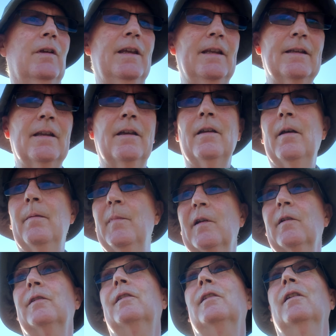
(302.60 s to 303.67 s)
in
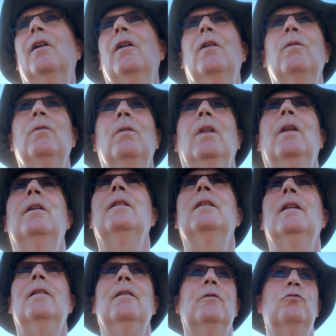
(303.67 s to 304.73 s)
amongst a whole
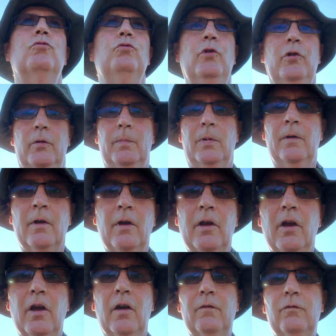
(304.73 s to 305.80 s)
little group
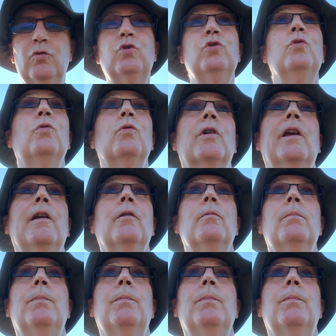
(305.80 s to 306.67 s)
of Chalkhill